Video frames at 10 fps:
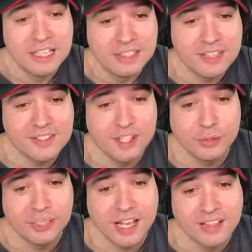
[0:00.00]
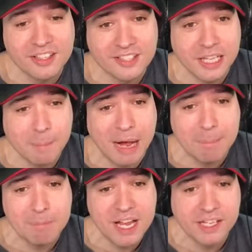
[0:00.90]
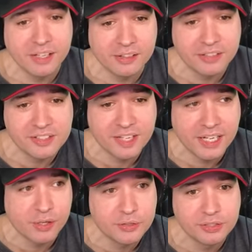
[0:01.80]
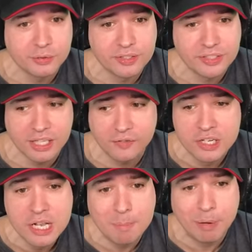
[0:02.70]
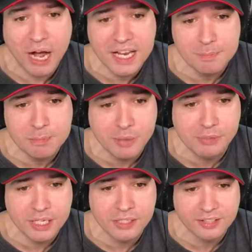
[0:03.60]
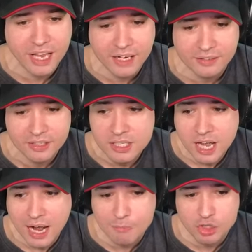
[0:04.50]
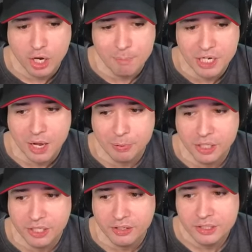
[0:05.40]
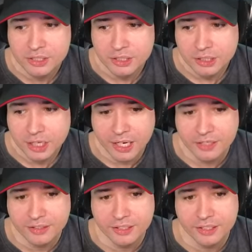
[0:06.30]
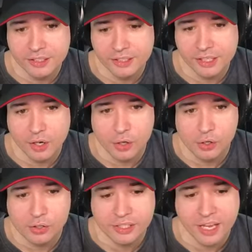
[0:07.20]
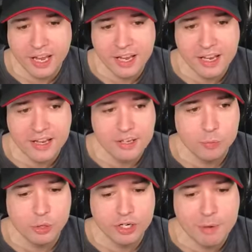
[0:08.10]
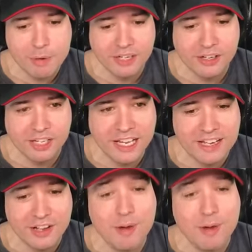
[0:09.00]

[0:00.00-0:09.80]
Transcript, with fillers: Let's go and get this kill. Pop my kill. This guy goes into a stealth behind me. I'm getting attacked. I'm jumping up here, and uh, okay, where am I gonna land?